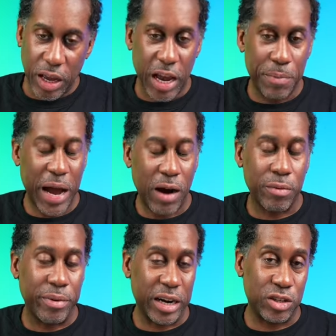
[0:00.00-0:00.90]
a
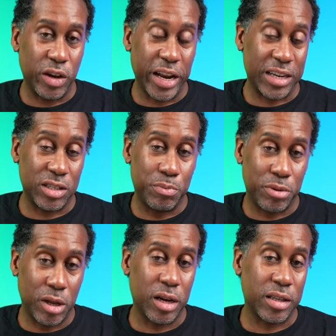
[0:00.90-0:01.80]
power brick so you can actually
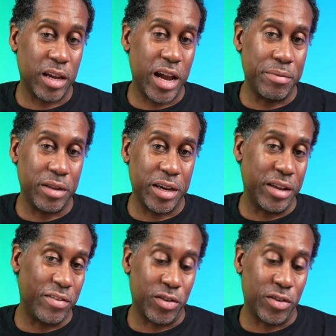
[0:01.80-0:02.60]
plug the cable in.